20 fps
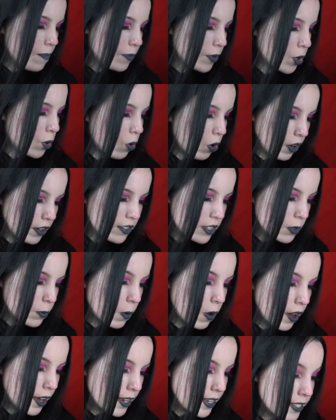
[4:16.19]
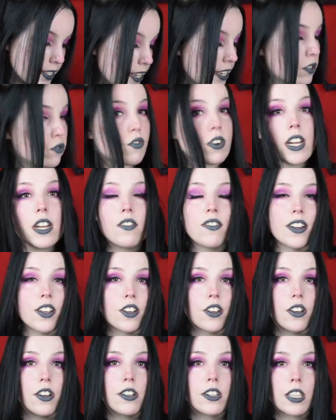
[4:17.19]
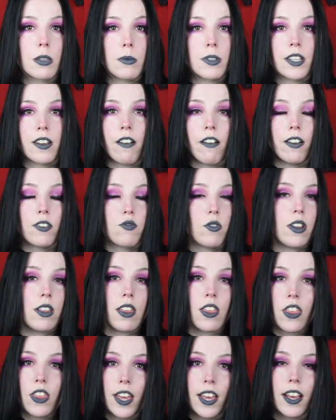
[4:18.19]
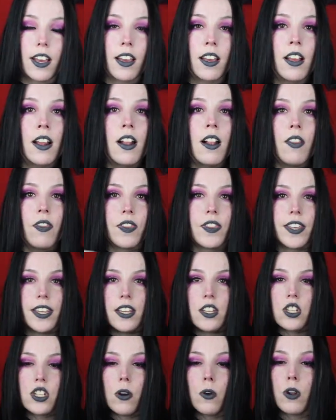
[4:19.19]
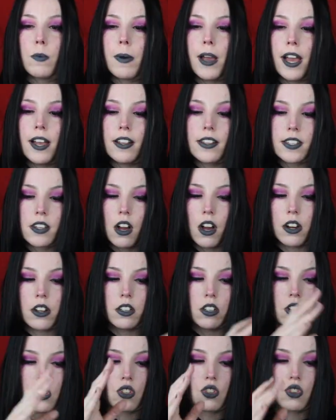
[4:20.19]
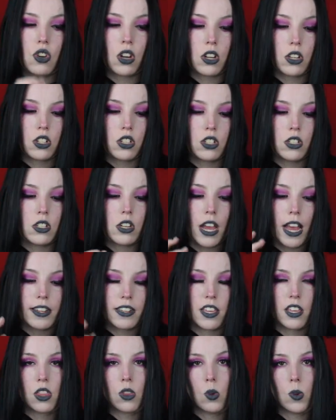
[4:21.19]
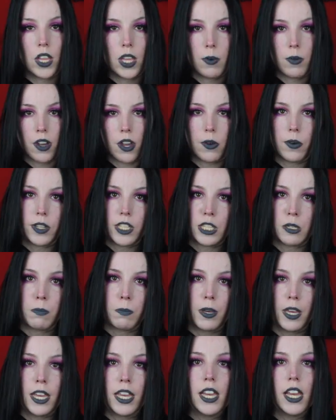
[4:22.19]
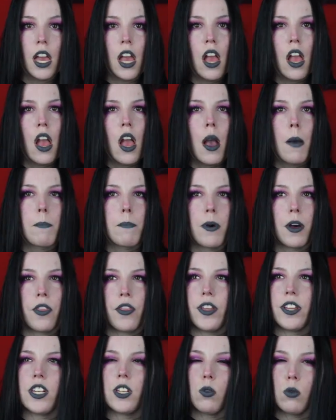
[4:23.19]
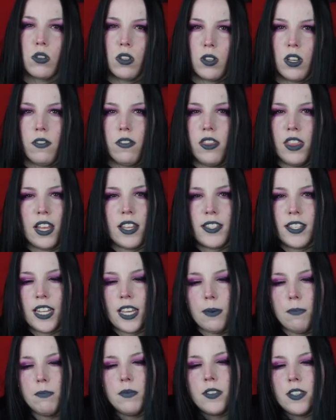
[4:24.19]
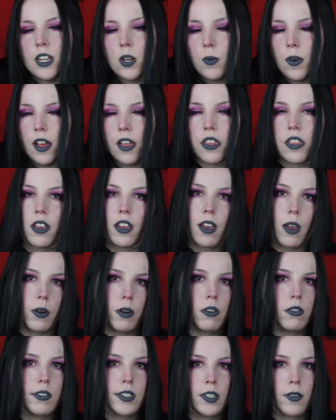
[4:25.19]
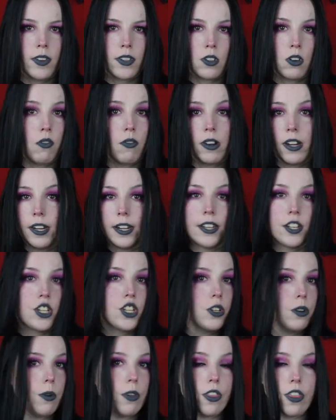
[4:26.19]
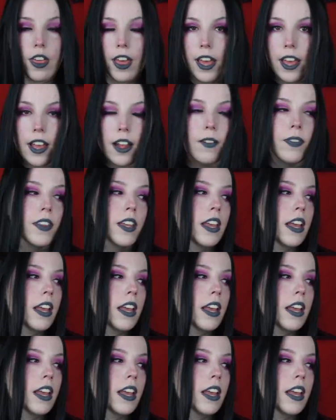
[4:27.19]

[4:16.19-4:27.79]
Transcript: Quality wise is really good. The material is really thick. The shoulder pads aren't as structured as I thought they were going to be, but they also give that same silhouette thing going on, so there's not really an issue there.